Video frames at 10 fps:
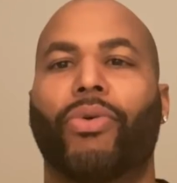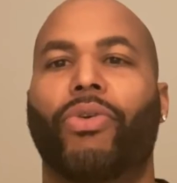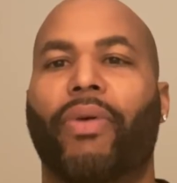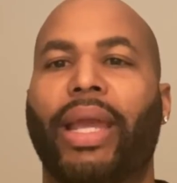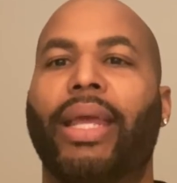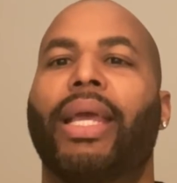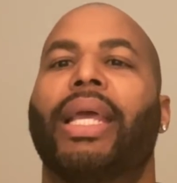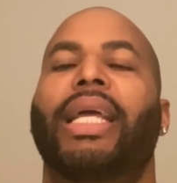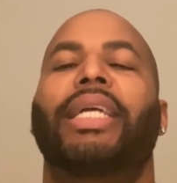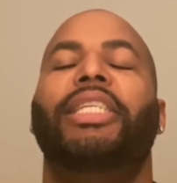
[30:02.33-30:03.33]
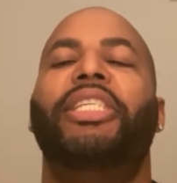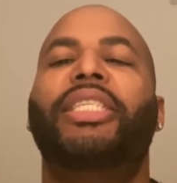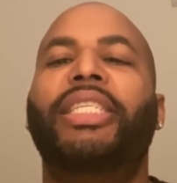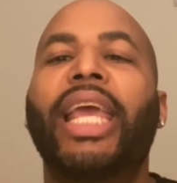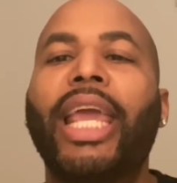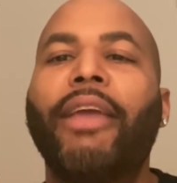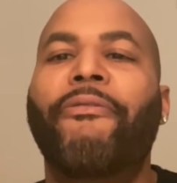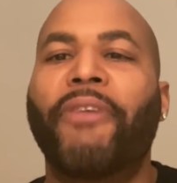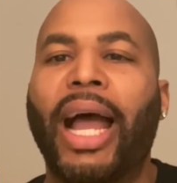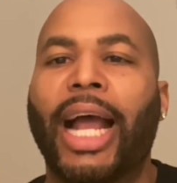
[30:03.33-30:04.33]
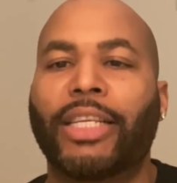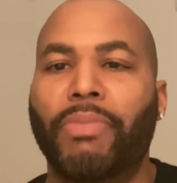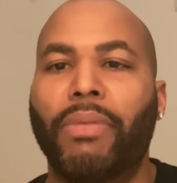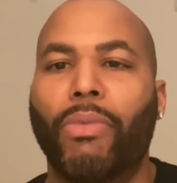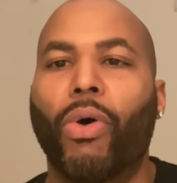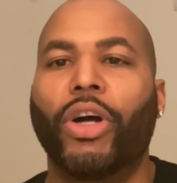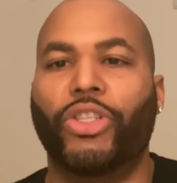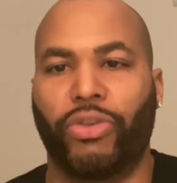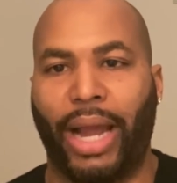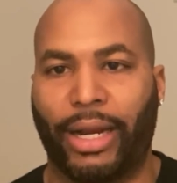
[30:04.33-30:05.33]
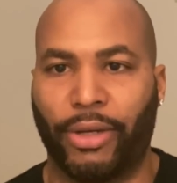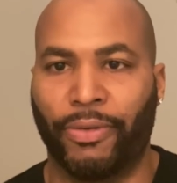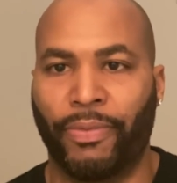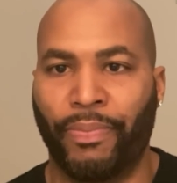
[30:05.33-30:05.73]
great. She finds me more attractive.